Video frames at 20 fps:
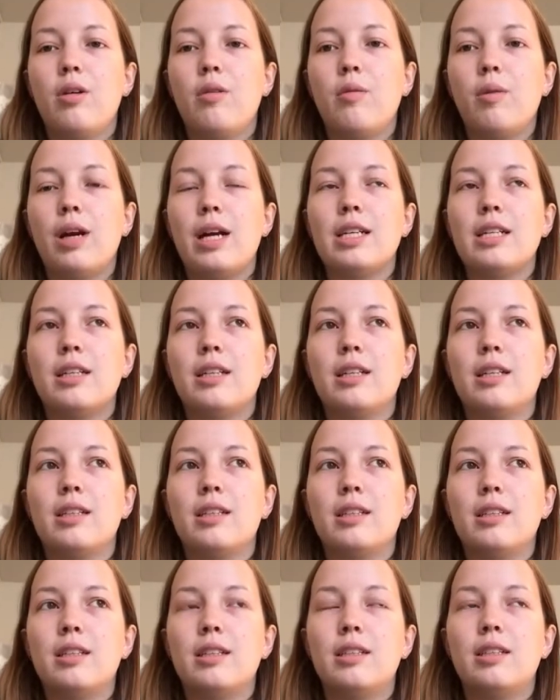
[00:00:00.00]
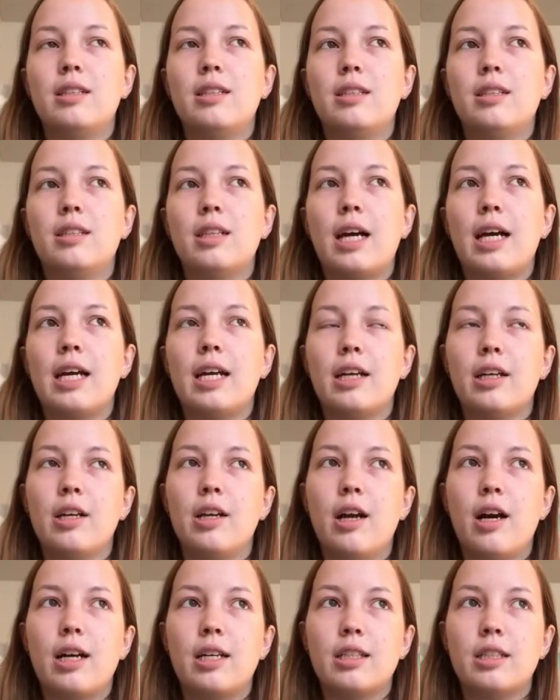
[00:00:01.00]
when I did the
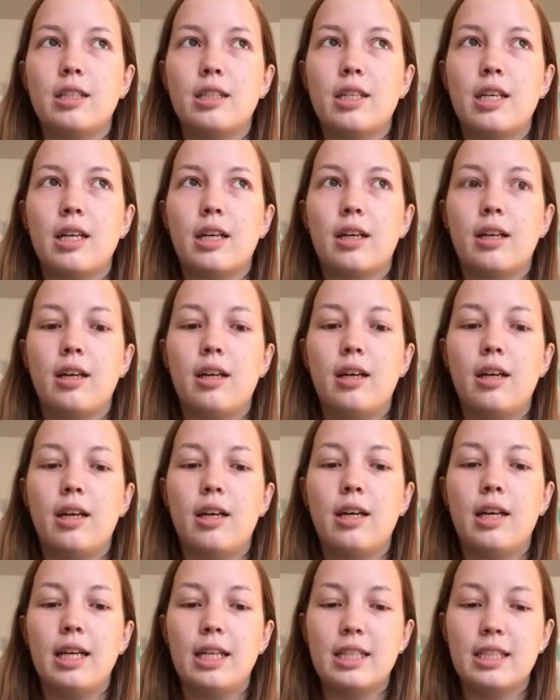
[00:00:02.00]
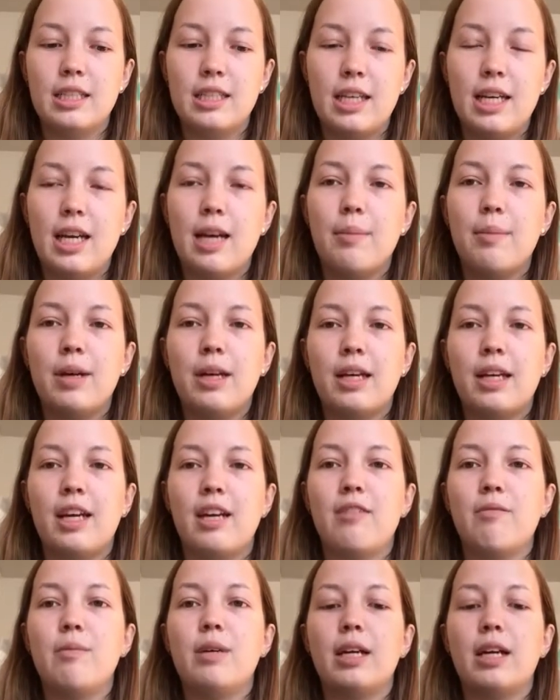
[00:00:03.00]
diagnostic exam, it
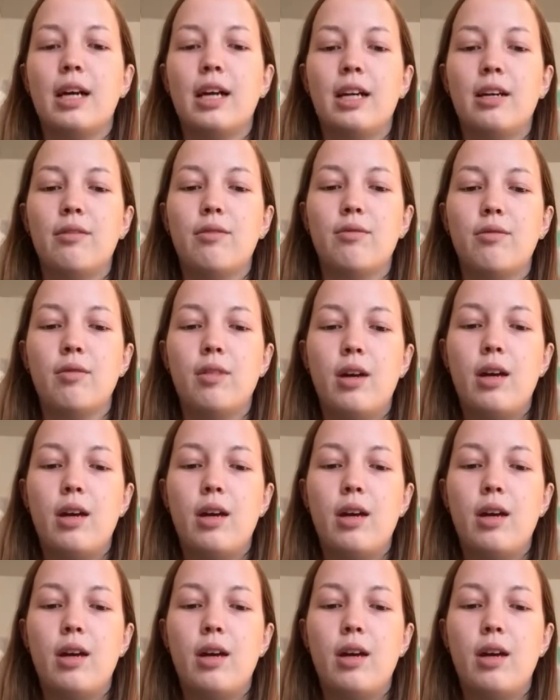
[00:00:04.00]
gave me kind of